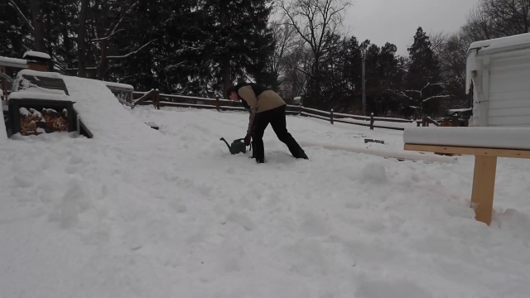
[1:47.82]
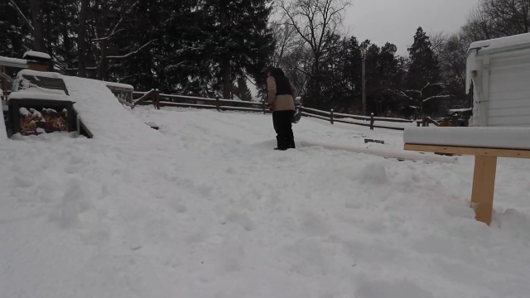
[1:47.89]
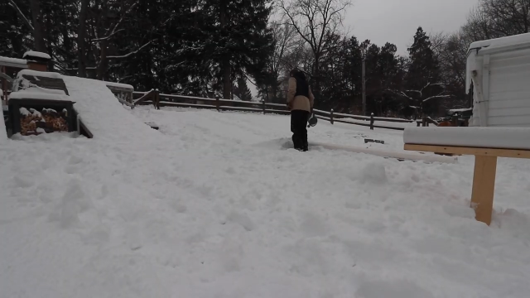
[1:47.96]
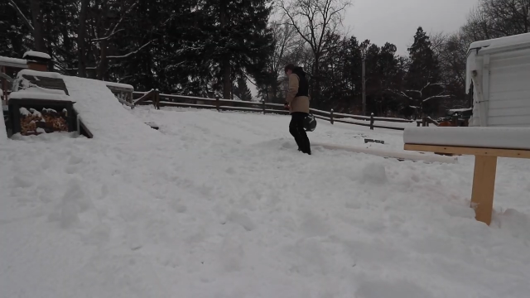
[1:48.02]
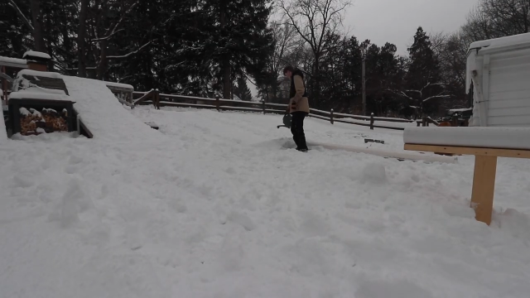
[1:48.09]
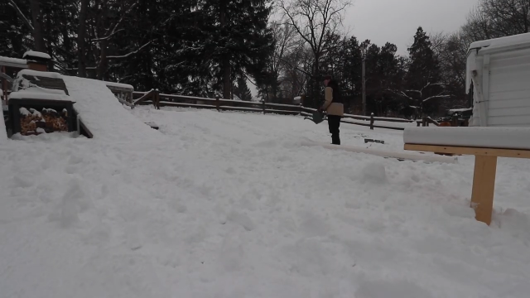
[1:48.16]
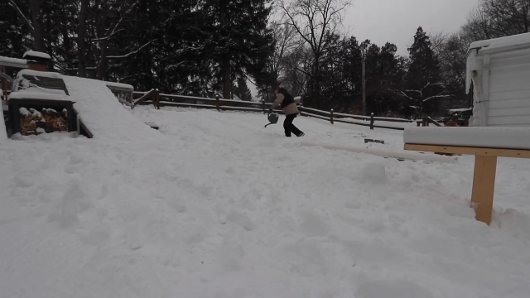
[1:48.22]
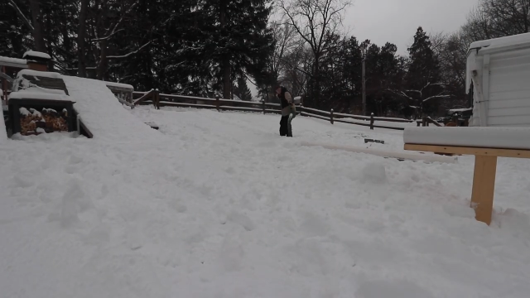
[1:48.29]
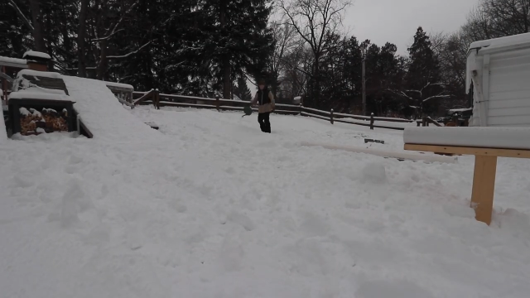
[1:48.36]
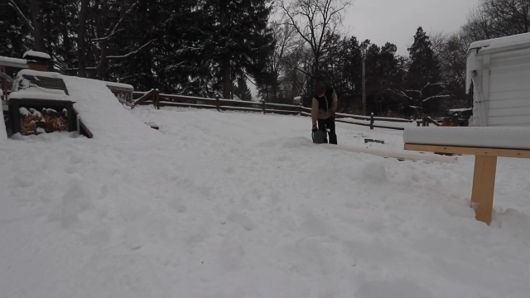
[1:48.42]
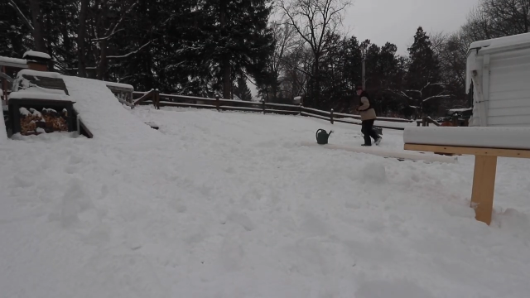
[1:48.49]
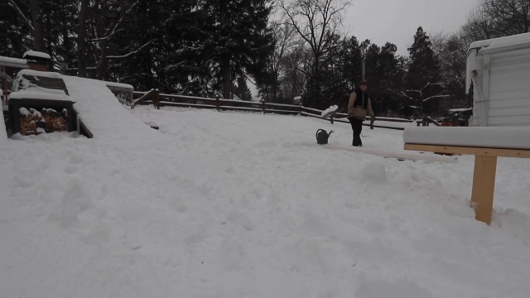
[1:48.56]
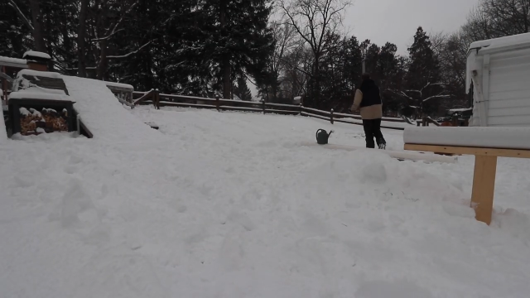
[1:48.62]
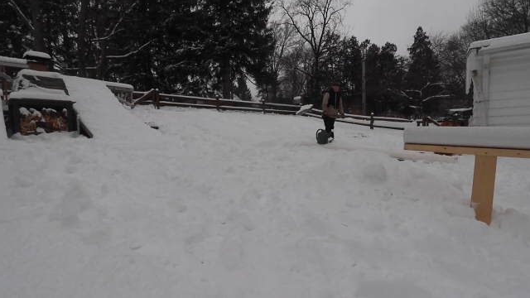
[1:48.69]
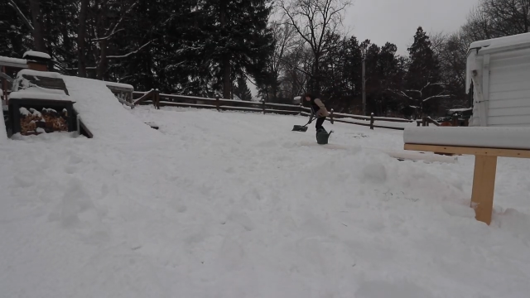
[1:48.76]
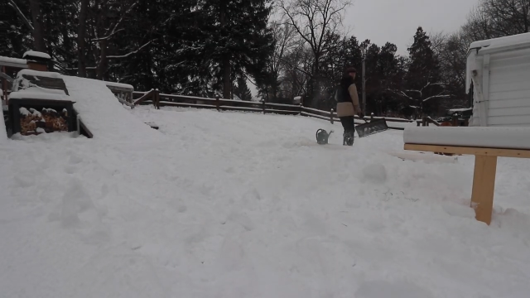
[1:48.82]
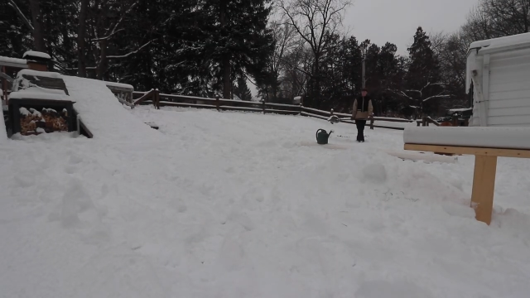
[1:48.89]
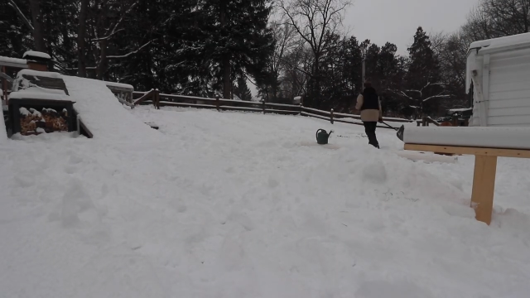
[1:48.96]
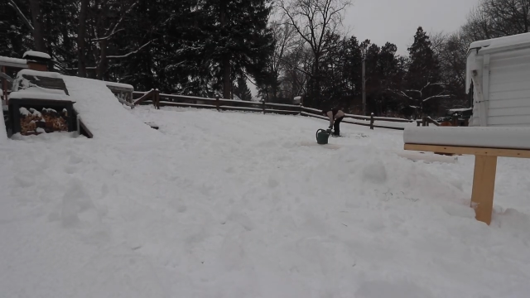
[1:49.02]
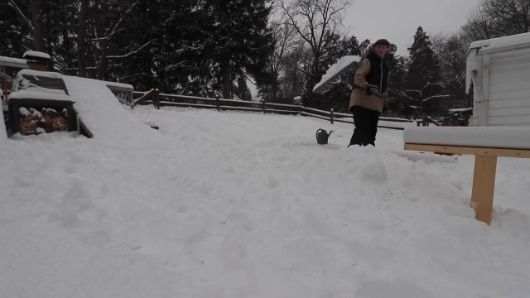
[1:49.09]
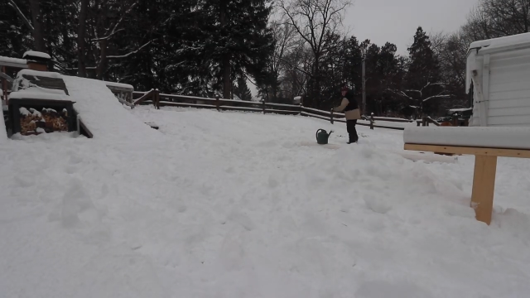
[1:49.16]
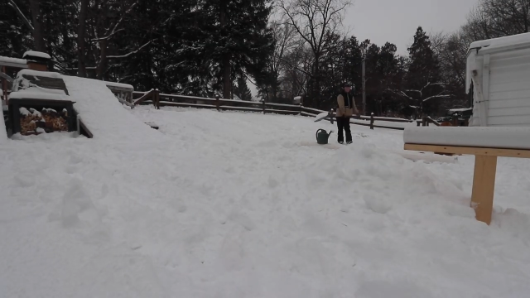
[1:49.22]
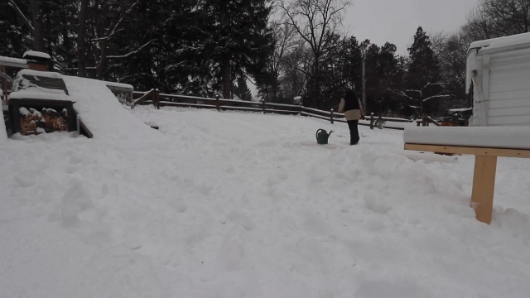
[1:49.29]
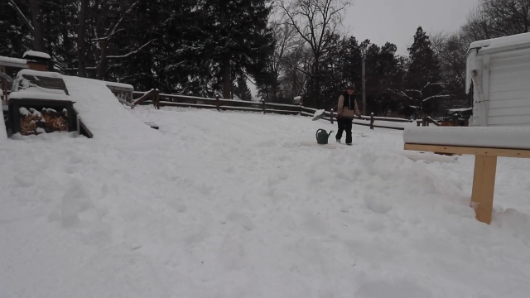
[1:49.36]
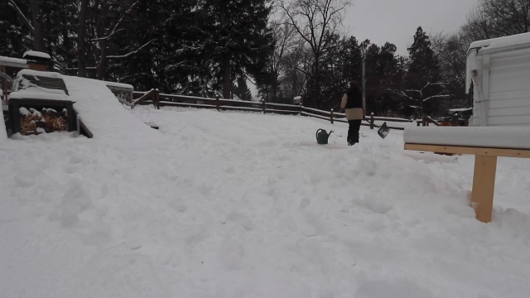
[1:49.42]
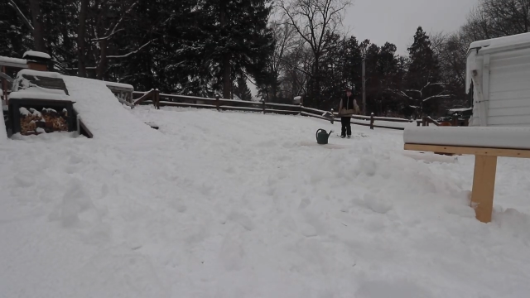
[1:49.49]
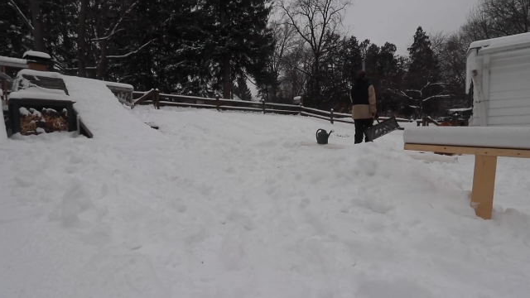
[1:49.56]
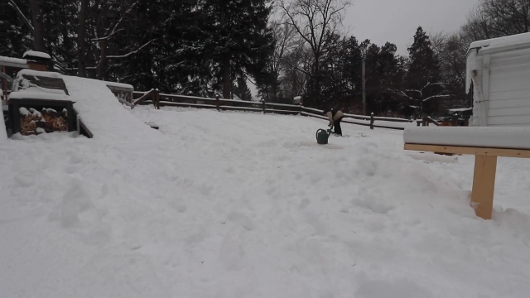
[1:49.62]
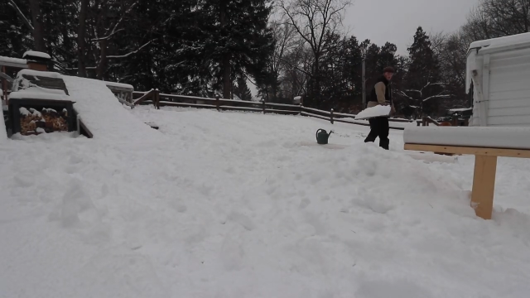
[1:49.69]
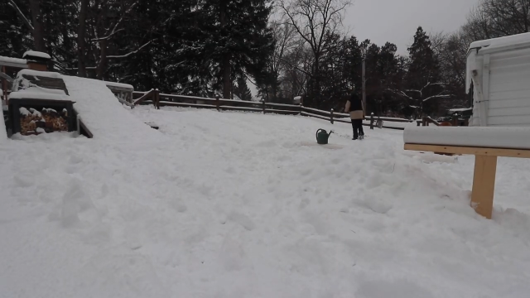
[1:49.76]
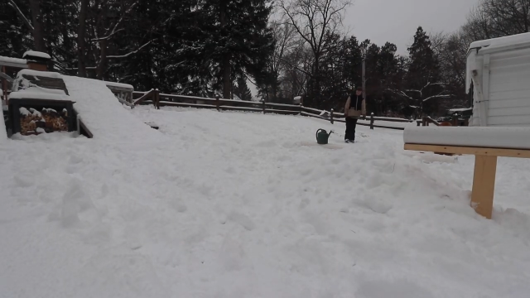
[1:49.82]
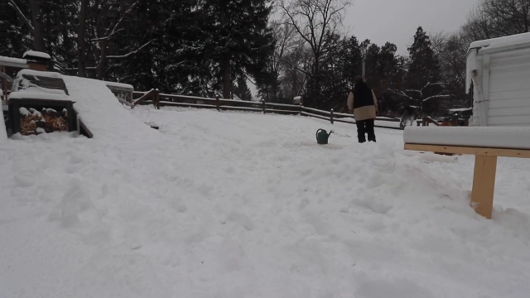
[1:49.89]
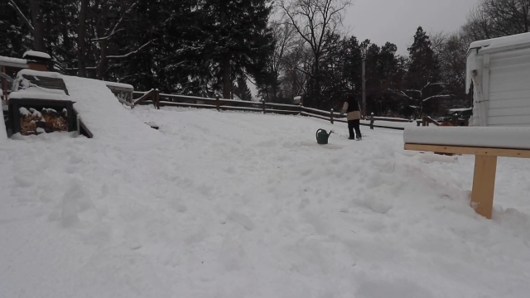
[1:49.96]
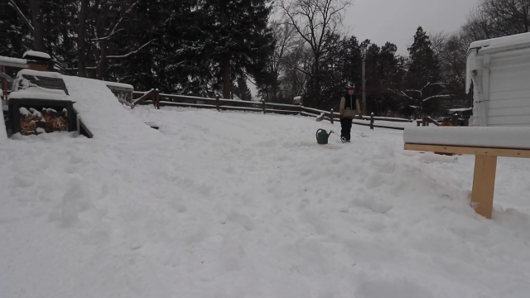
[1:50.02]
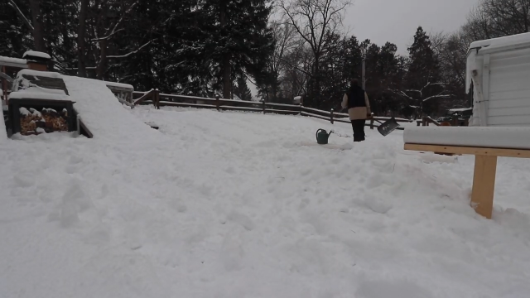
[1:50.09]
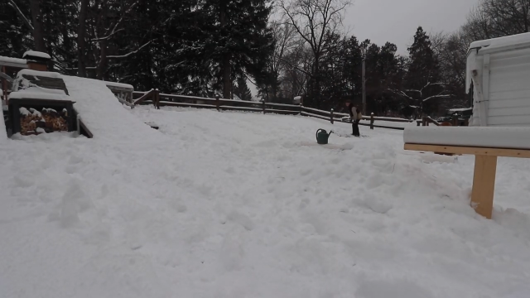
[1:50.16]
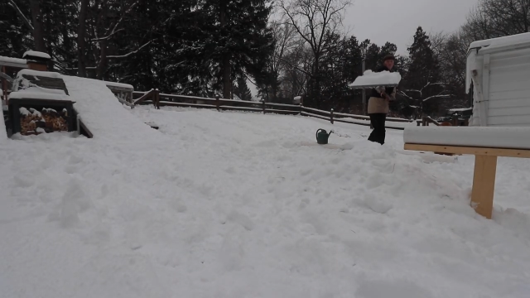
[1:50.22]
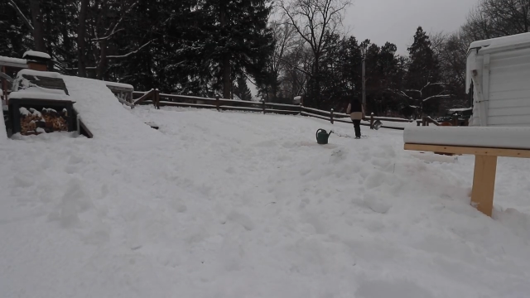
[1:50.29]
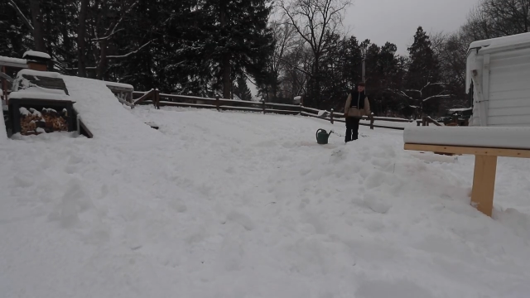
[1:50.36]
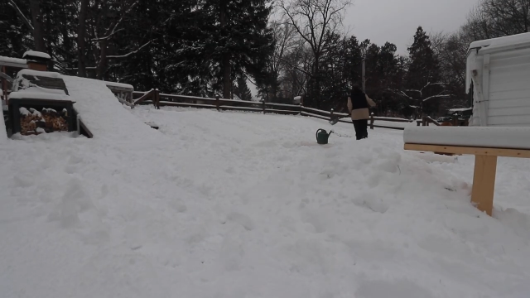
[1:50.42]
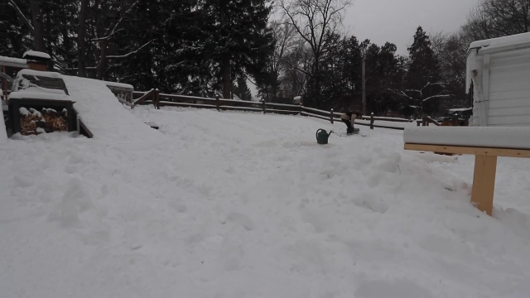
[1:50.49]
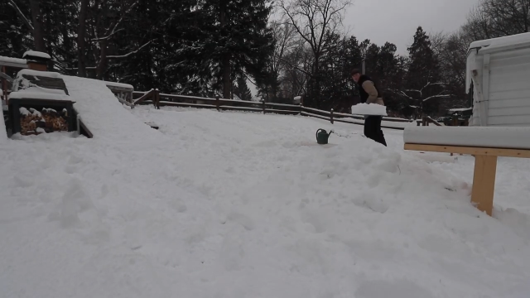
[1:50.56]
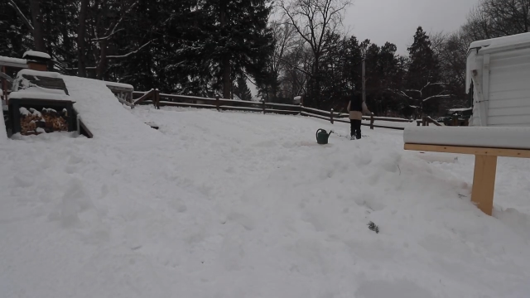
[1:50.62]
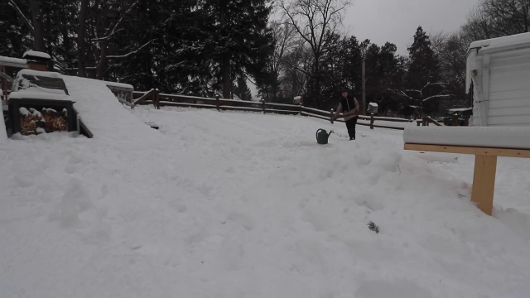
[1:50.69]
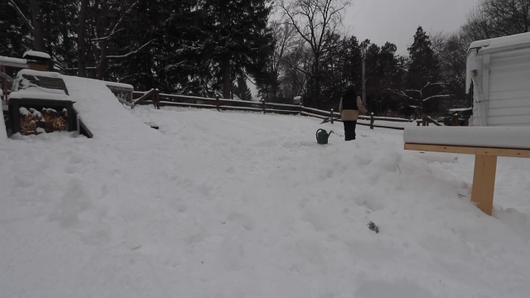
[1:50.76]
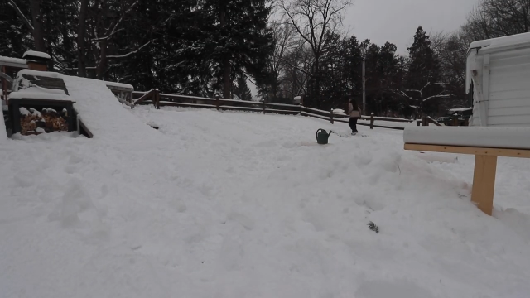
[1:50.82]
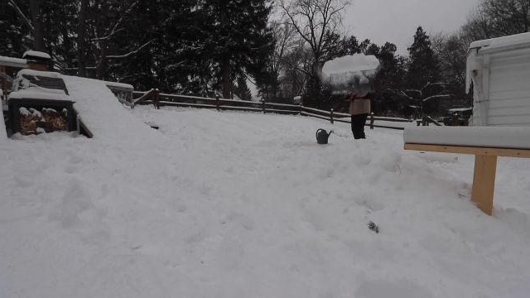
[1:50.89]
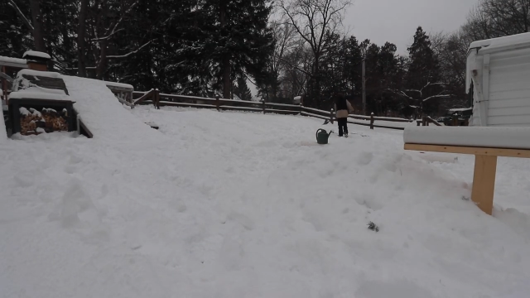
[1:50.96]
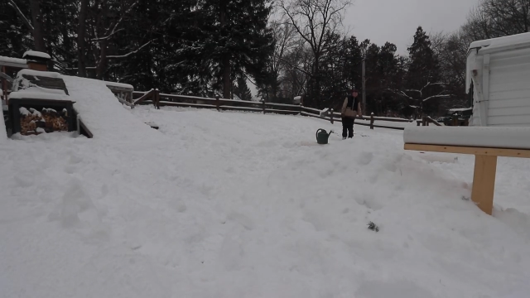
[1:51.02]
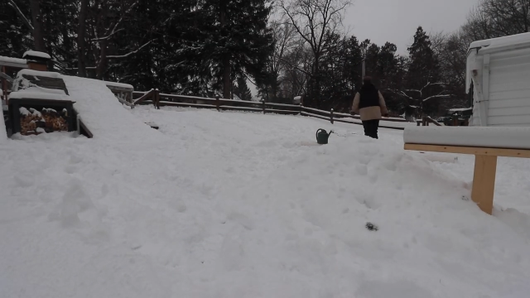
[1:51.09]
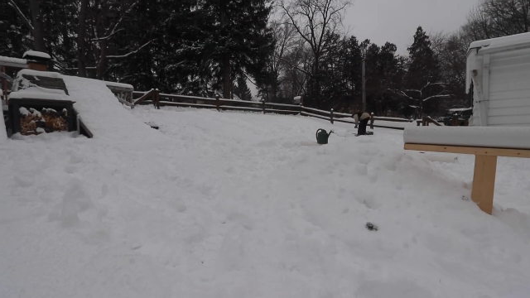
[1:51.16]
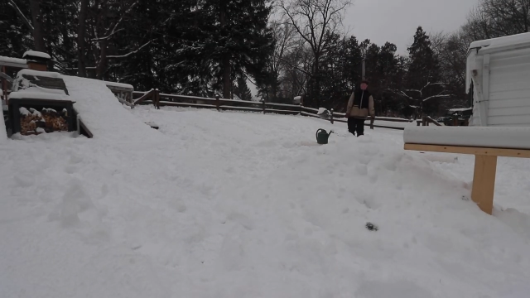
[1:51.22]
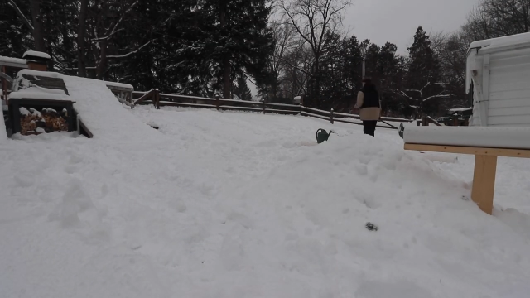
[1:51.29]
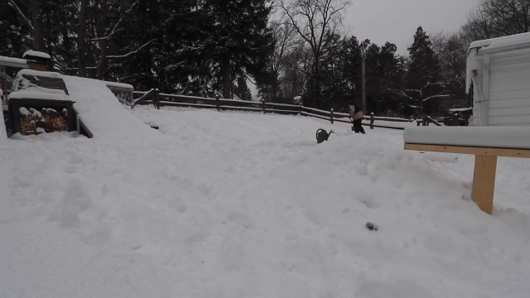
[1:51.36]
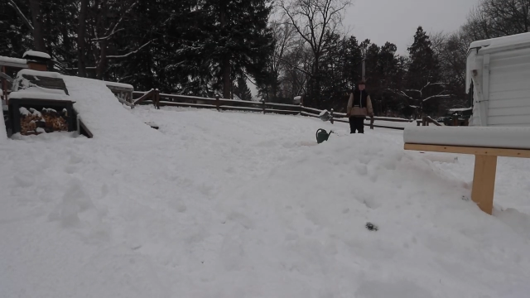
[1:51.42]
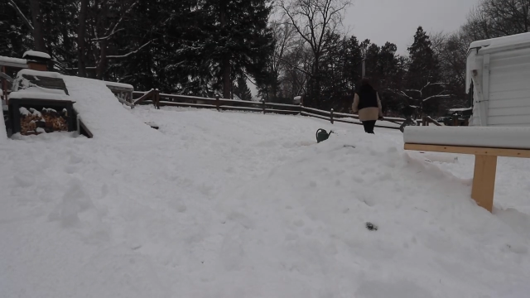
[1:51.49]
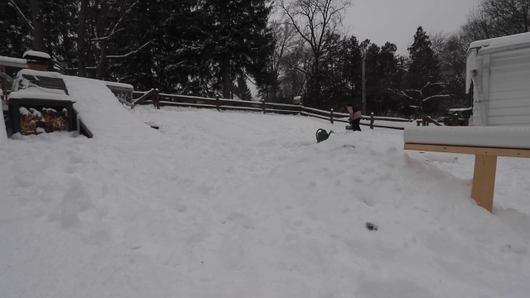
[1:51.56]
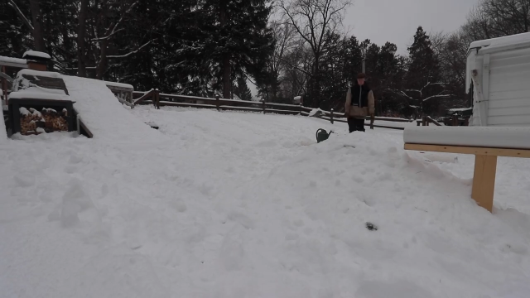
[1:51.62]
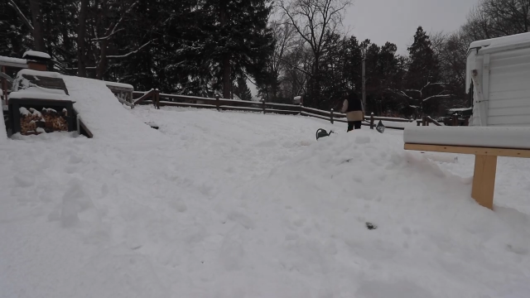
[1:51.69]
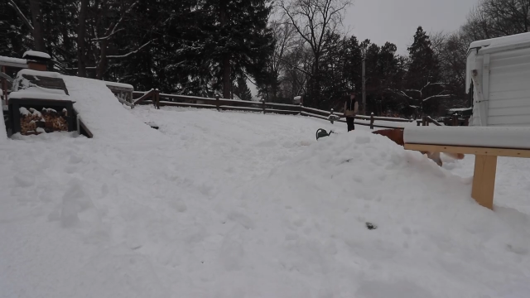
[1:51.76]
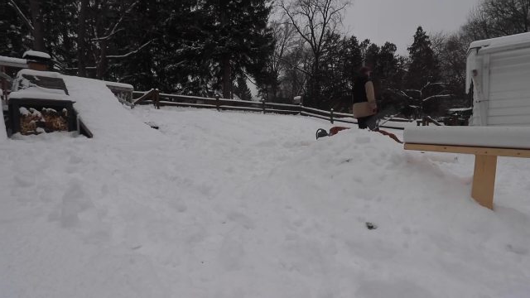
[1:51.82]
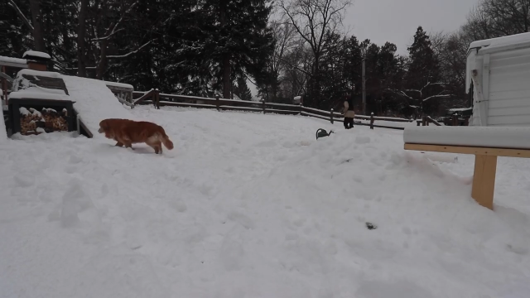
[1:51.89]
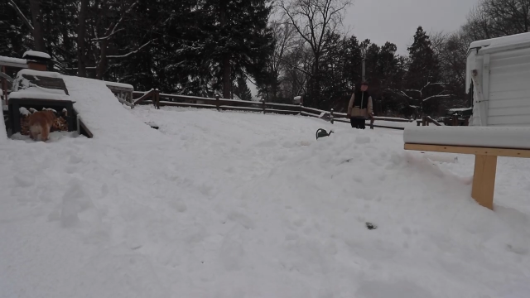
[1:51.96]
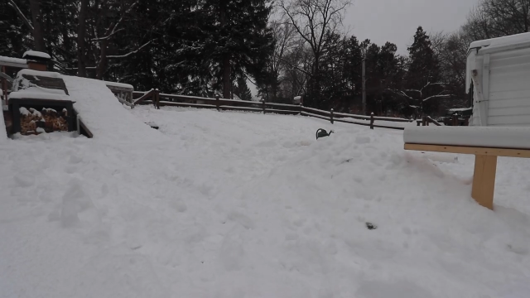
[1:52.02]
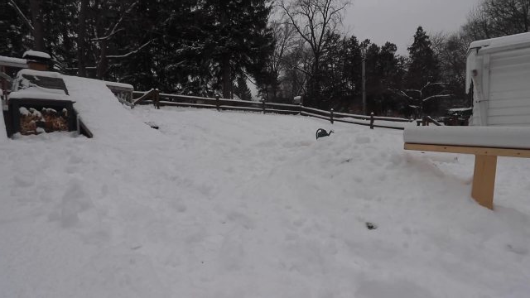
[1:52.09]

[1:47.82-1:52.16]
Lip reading: [unreadable: no face in view]